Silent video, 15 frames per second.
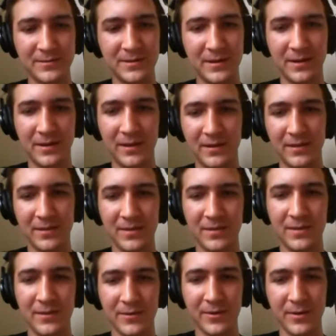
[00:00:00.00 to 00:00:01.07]

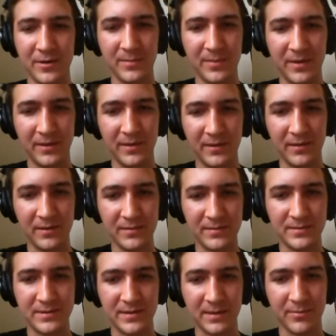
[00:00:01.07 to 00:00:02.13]
They're going to be
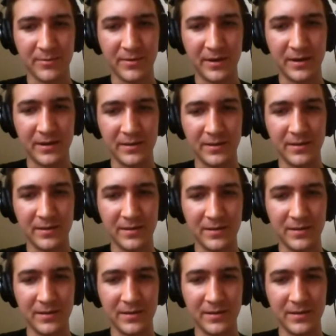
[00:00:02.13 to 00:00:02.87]
separated.